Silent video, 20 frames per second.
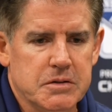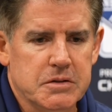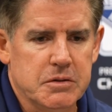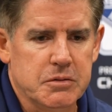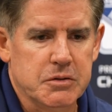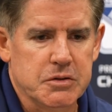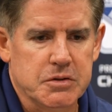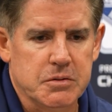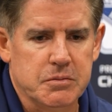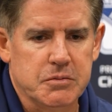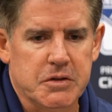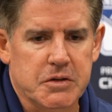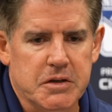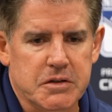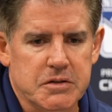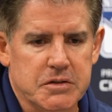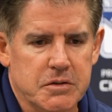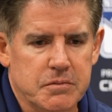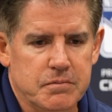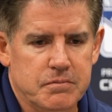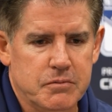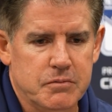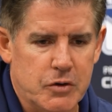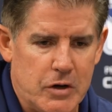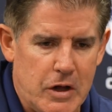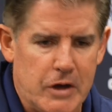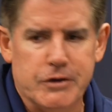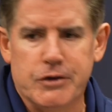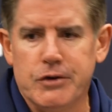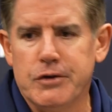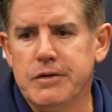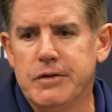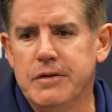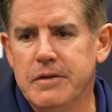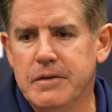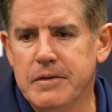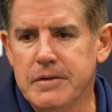There were some things that were not good.